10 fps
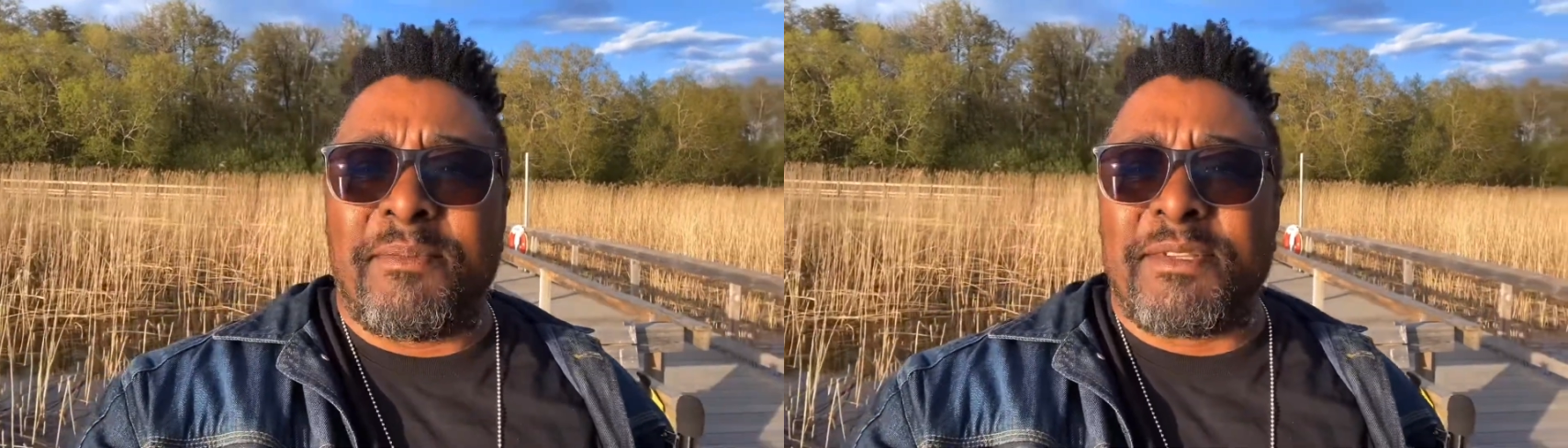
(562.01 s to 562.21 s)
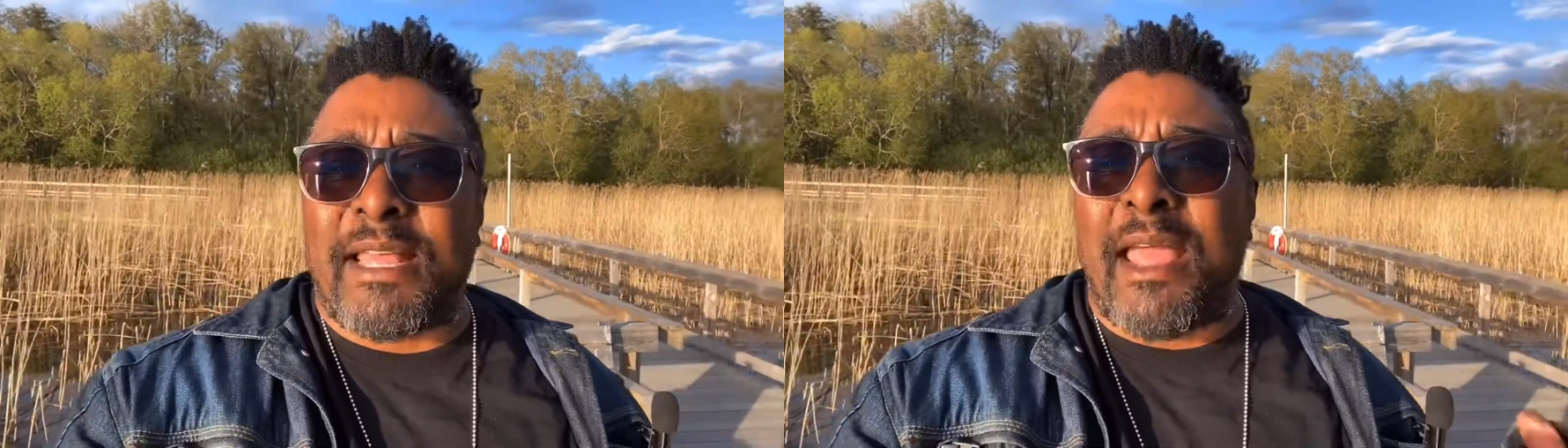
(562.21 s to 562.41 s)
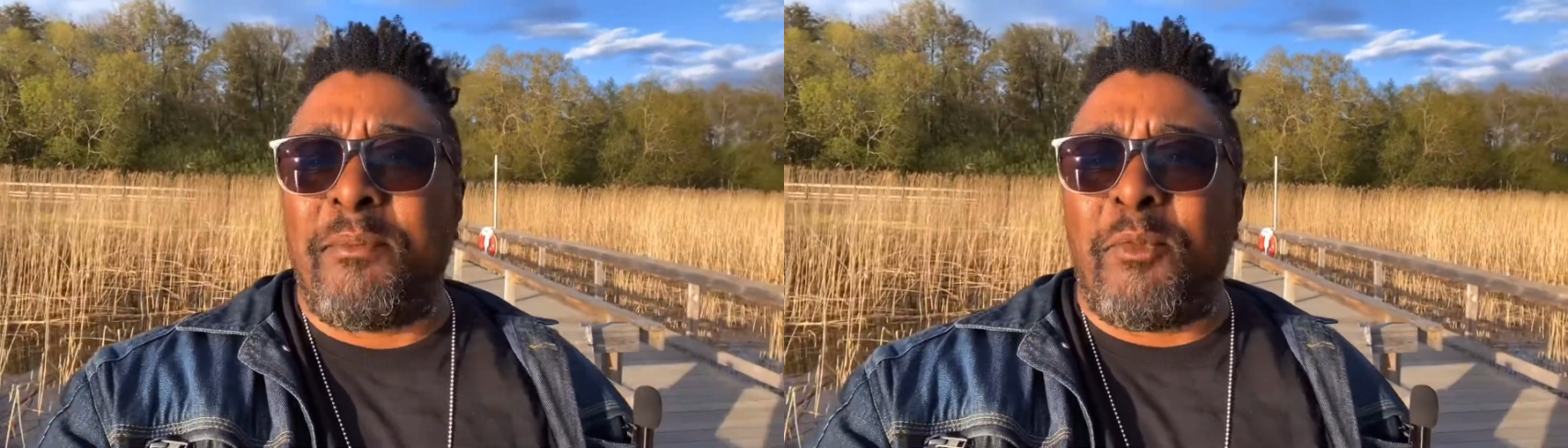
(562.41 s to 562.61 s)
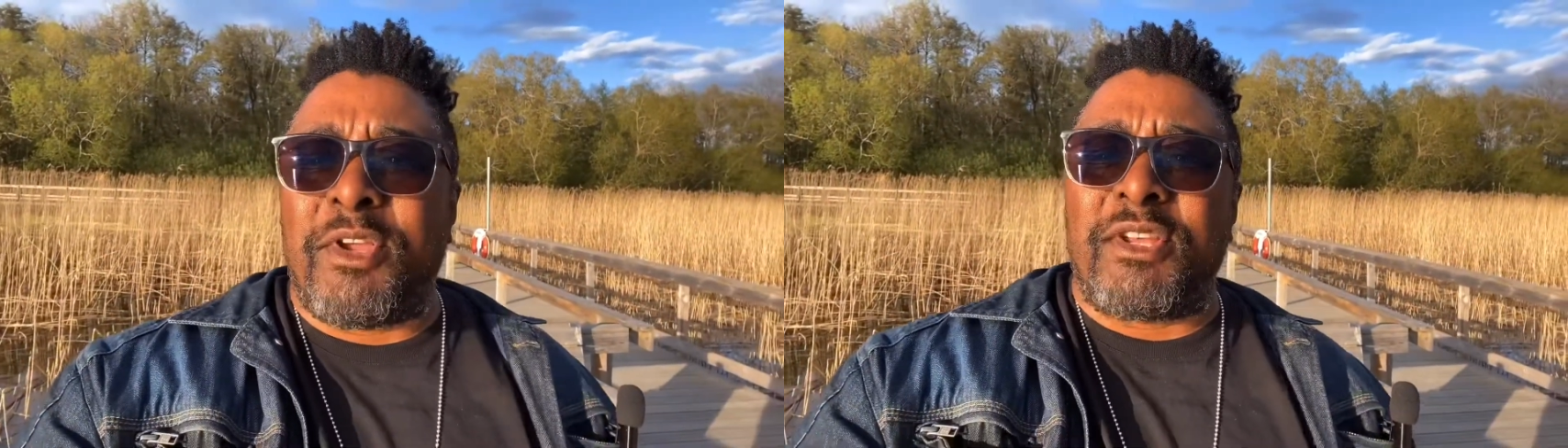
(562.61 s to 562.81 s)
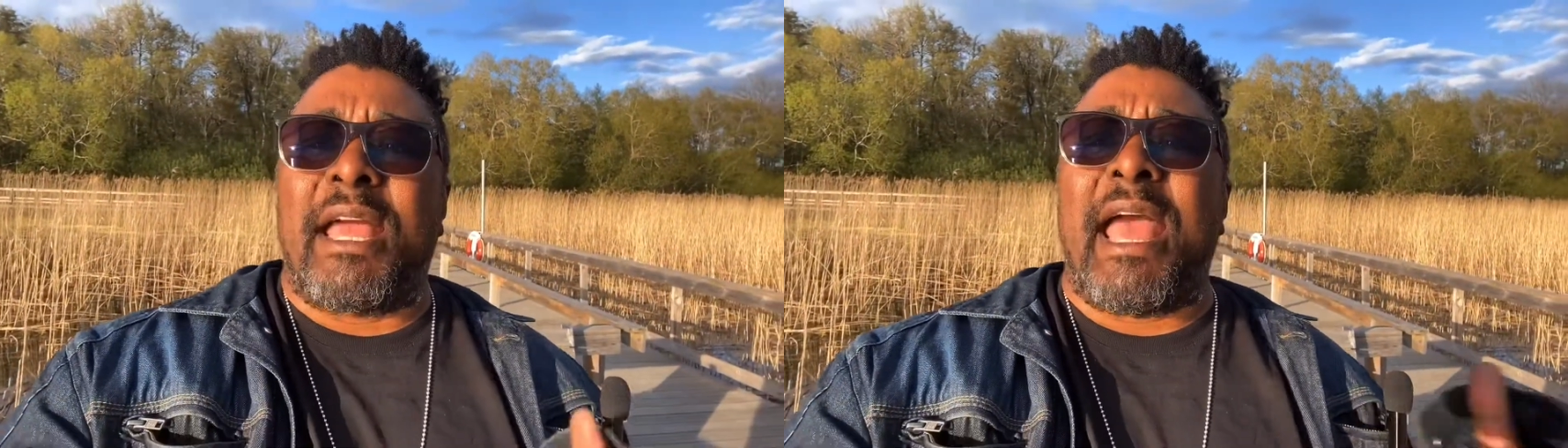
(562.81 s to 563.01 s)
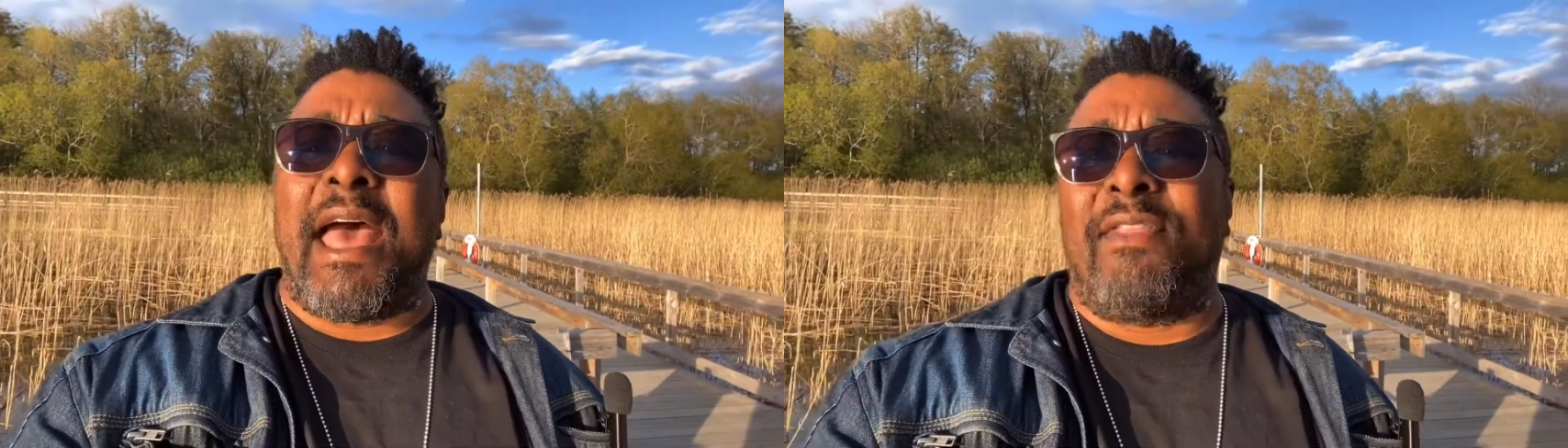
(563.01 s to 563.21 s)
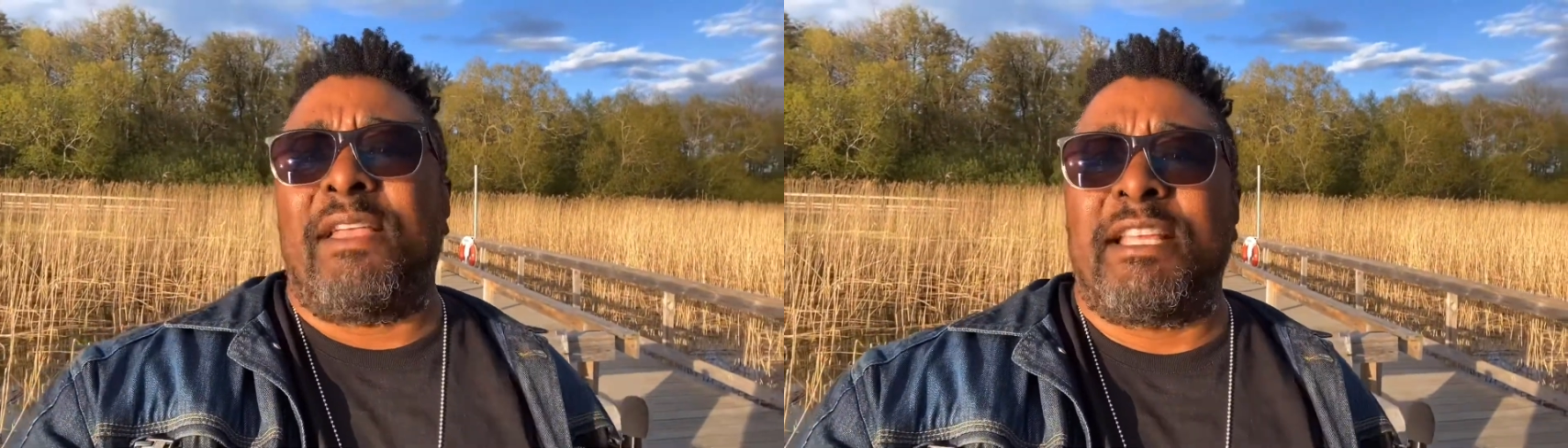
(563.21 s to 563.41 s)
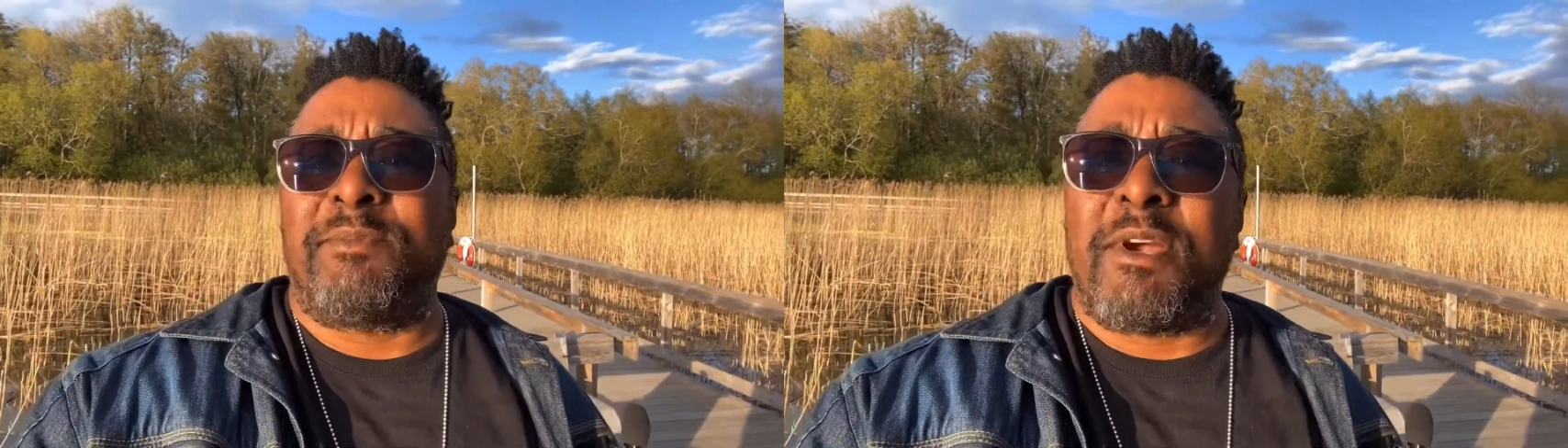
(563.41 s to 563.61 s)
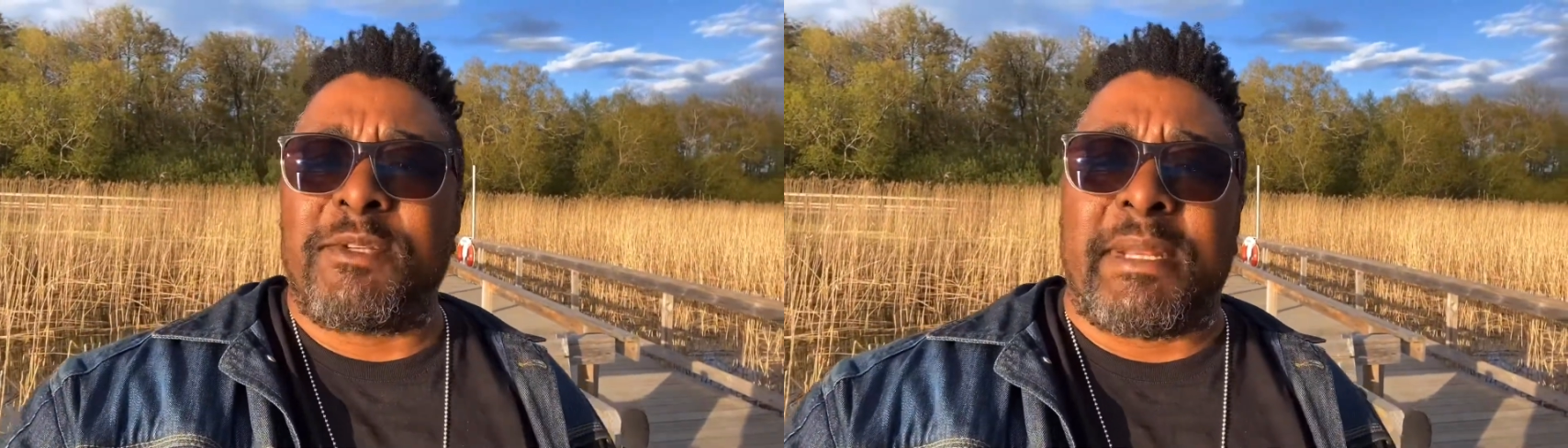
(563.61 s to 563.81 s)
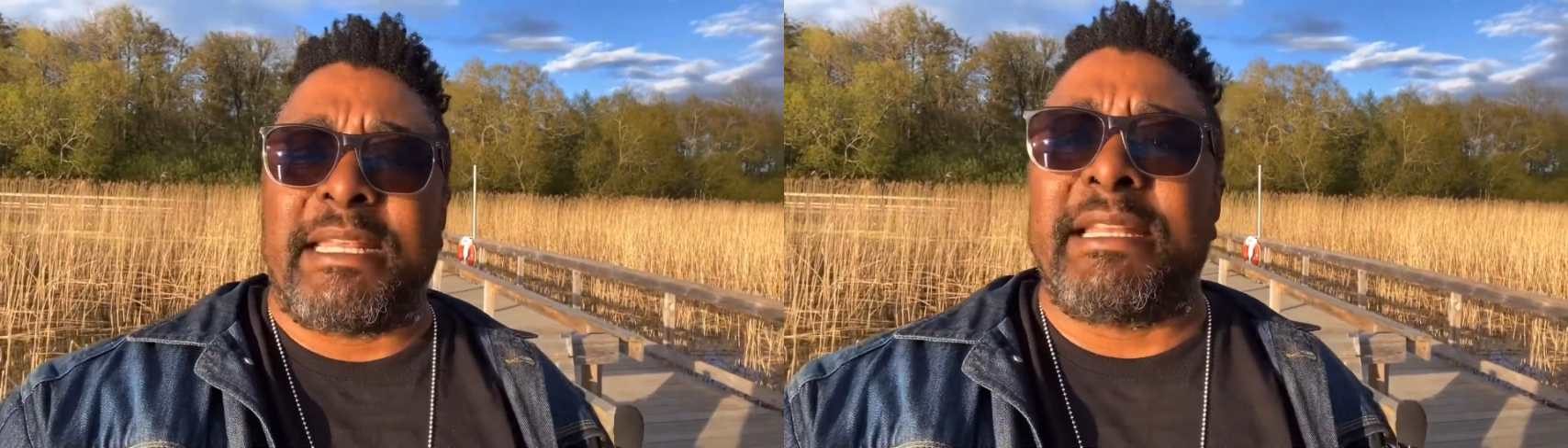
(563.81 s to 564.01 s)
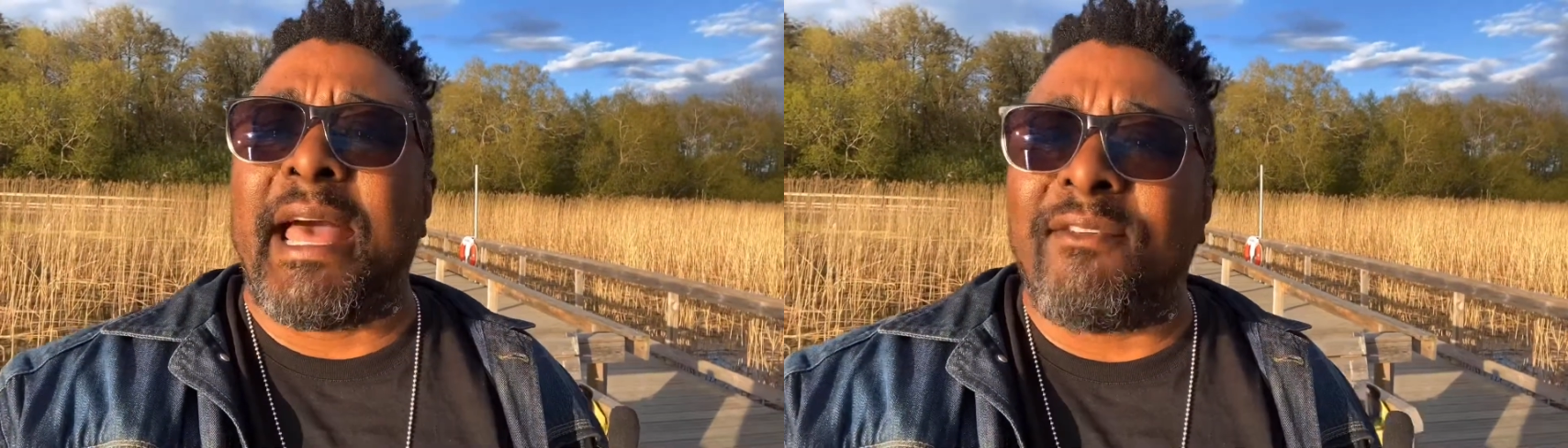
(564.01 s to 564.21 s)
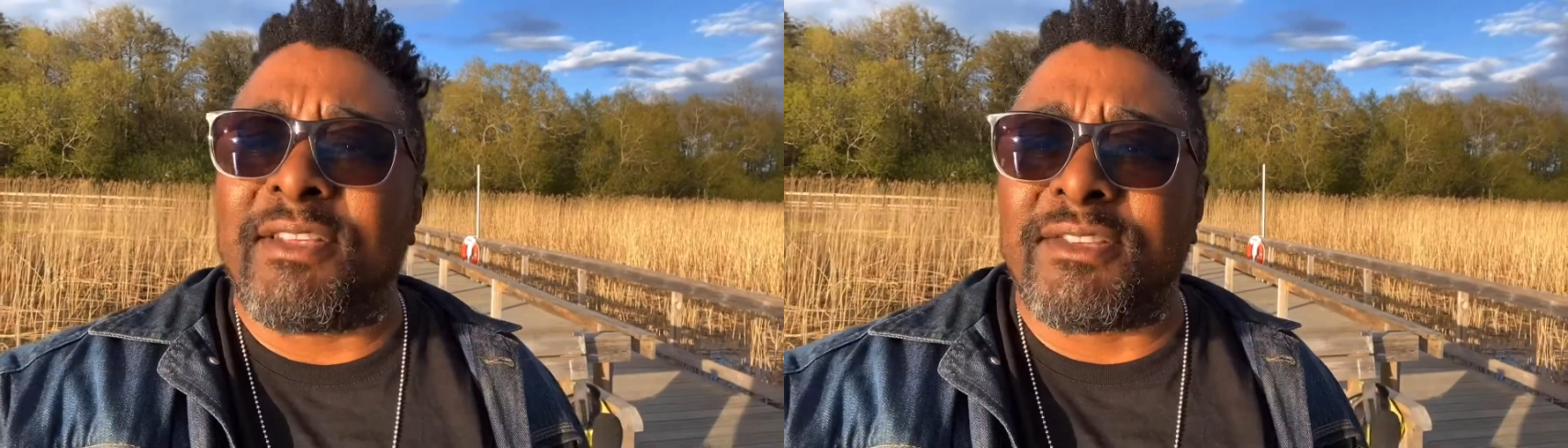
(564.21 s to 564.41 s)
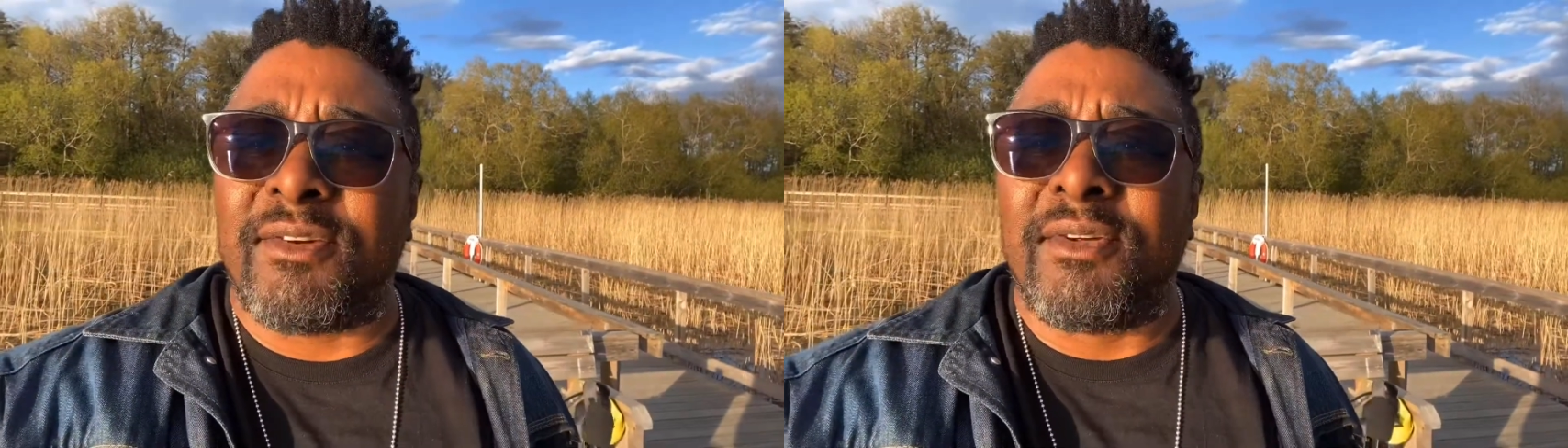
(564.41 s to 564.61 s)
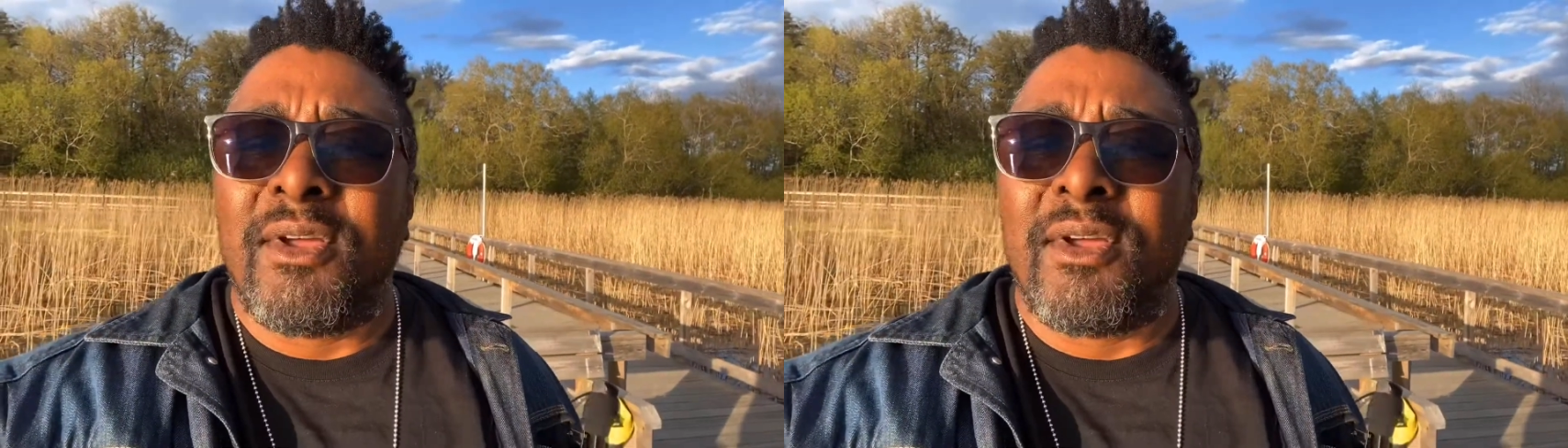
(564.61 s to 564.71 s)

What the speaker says: I'm wishing I had that experience, but I didn't have it. So,